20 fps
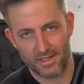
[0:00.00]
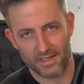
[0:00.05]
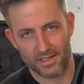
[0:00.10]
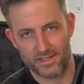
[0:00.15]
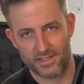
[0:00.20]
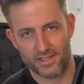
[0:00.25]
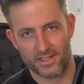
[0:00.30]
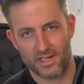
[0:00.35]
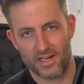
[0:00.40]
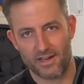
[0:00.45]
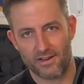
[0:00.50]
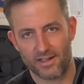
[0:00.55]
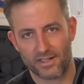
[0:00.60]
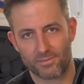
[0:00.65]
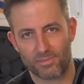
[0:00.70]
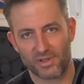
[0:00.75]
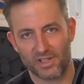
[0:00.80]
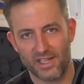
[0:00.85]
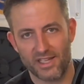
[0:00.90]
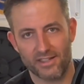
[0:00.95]
a
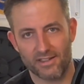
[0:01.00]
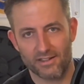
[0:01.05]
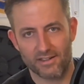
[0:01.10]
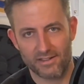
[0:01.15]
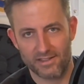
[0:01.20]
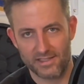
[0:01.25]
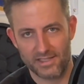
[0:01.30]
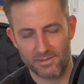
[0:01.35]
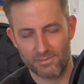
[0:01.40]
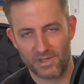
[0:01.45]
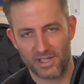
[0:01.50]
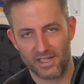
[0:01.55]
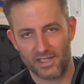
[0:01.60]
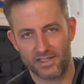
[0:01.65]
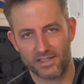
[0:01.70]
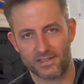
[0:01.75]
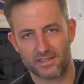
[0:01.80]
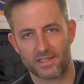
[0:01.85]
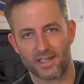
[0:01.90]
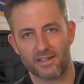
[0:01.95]
generic plate on
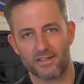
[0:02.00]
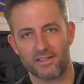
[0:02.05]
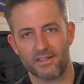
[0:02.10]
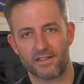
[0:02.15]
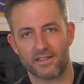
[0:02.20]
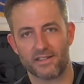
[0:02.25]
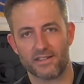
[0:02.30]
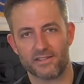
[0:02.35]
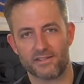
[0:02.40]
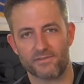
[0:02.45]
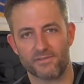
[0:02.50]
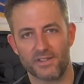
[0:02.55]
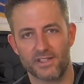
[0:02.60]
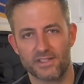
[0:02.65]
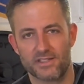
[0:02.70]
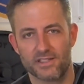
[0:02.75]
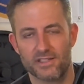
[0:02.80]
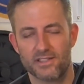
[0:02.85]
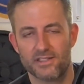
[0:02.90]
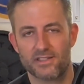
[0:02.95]
eBay and tell you that it's
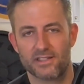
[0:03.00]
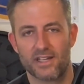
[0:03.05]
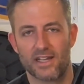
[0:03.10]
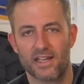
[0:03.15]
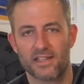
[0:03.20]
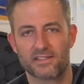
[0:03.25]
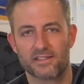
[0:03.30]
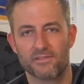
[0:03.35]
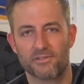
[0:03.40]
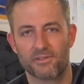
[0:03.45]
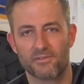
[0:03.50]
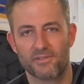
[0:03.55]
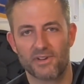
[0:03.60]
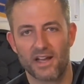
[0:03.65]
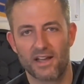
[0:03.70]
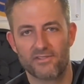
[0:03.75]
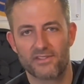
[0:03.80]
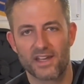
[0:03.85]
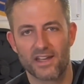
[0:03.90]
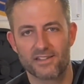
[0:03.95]
vintage and ask you for
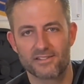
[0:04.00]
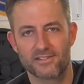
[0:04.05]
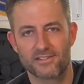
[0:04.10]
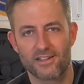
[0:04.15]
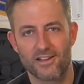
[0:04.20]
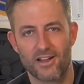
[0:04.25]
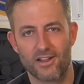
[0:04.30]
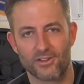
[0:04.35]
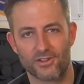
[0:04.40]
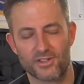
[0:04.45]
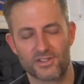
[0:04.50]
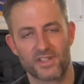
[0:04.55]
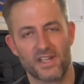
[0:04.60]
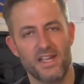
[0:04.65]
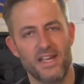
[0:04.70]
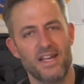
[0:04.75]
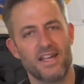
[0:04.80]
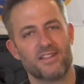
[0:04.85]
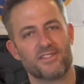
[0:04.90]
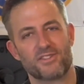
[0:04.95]
$5,000.
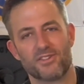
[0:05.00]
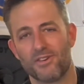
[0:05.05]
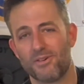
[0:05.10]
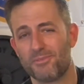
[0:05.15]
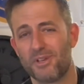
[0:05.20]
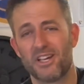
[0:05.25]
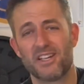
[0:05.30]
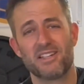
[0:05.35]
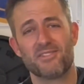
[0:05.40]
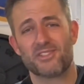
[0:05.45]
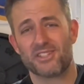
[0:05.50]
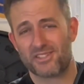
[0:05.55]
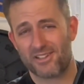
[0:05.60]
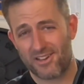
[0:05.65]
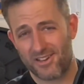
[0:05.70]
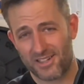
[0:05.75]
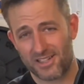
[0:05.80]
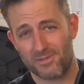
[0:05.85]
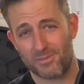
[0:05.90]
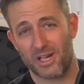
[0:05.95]
So I'm not even
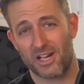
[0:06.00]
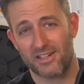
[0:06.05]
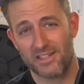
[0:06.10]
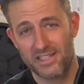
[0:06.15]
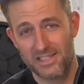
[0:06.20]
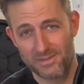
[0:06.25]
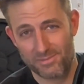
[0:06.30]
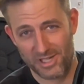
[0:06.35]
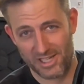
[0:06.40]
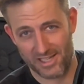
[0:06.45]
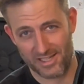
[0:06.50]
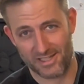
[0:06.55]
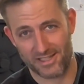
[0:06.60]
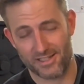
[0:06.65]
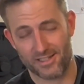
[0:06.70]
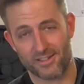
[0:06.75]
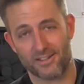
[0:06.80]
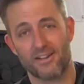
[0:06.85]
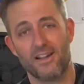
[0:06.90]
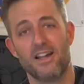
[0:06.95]
talking about eBay
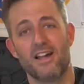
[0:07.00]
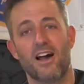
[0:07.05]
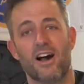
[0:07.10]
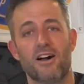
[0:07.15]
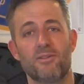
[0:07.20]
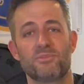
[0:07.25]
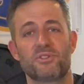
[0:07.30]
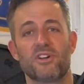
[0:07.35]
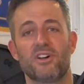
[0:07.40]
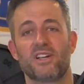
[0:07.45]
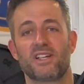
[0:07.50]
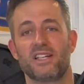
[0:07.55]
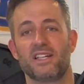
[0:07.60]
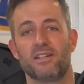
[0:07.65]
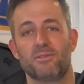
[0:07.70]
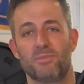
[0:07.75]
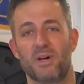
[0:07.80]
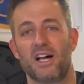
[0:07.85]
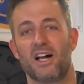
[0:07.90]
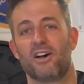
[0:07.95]
here. I'm
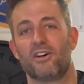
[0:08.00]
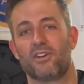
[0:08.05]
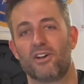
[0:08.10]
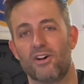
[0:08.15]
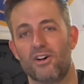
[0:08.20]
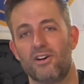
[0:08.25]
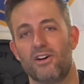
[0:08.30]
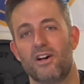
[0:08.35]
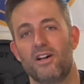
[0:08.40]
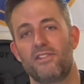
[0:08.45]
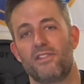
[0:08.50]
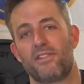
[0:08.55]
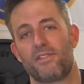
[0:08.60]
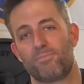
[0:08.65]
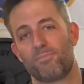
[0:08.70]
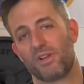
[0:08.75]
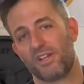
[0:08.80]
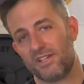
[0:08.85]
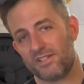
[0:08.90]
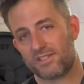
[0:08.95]
talking about on
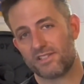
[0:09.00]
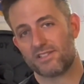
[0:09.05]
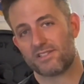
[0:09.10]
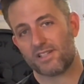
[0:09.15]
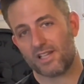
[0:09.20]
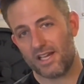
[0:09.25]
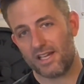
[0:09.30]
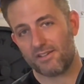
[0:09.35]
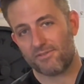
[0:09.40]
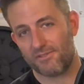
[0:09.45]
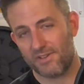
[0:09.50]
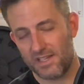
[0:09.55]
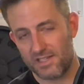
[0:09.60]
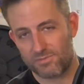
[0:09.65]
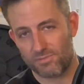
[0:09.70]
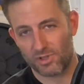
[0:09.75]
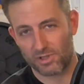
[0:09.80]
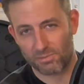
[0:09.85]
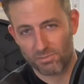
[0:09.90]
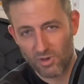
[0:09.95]
places like
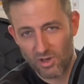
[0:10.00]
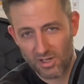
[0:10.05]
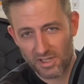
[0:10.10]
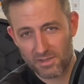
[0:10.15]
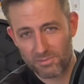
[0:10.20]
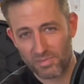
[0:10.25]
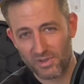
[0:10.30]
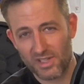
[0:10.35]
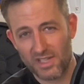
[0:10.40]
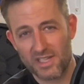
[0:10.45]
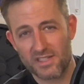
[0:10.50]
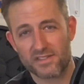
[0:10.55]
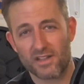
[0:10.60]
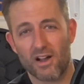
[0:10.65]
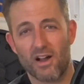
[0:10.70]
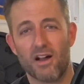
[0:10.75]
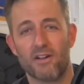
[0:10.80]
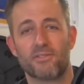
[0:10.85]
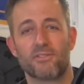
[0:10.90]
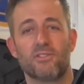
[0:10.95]
Facebook Marketplace,
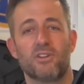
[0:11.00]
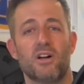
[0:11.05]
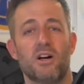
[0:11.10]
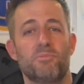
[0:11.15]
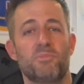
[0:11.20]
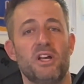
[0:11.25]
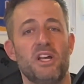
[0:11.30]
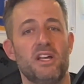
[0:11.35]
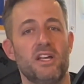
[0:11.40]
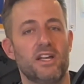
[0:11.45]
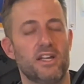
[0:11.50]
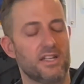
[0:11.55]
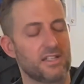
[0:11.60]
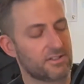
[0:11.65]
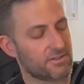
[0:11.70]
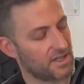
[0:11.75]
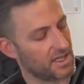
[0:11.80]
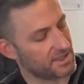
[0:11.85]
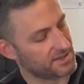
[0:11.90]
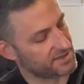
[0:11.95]
OfferUp,
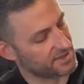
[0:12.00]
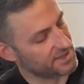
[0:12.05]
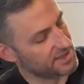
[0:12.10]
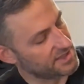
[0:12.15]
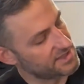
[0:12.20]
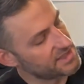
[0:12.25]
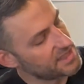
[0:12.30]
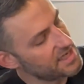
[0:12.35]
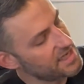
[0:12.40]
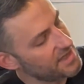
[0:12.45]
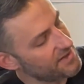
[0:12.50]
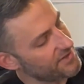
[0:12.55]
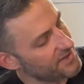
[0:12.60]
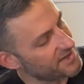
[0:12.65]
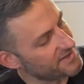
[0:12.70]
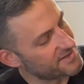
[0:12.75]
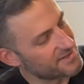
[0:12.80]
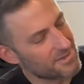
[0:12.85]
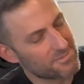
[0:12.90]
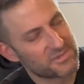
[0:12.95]
and Craigslist
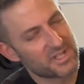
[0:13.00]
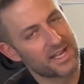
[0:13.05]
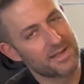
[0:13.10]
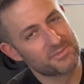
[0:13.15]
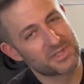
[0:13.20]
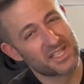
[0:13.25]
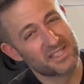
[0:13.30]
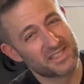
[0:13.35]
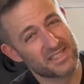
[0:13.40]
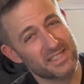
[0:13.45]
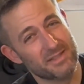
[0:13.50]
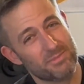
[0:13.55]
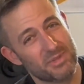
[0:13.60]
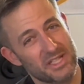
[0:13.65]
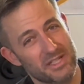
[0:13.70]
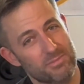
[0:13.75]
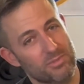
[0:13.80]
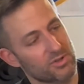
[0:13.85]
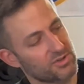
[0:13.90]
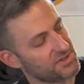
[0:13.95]
that sometimes I see
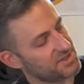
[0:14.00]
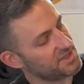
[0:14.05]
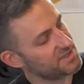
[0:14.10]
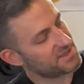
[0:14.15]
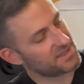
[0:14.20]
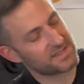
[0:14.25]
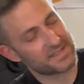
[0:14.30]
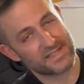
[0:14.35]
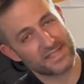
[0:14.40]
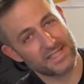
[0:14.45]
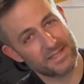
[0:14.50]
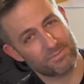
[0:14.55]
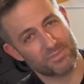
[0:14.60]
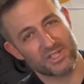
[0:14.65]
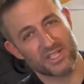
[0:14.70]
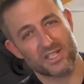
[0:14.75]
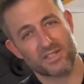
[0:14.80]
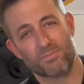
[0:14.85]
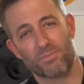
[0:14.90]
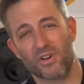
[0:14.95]
people, since it's
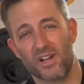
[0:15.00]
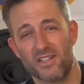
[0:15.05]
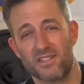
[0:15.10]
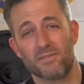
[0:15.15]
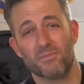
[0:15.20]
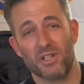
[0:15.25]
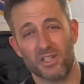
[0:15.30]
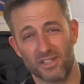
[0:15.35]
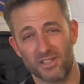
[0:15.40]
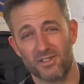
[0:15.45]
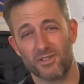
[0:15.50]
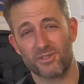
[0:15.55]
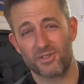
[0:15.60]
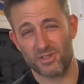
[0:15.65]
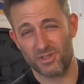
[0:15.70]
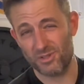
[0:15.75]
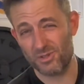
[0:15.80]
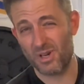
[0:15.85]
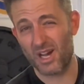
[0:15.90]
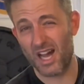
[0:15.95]
deep dish, price them a little
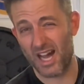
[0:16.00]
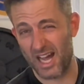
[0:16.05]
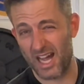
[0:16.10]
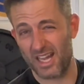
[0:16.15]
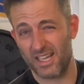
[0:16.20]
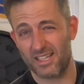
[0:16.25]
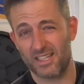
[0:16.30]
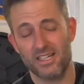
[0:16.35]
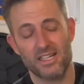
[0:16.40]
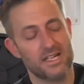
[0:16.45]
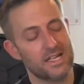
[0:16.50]
too high.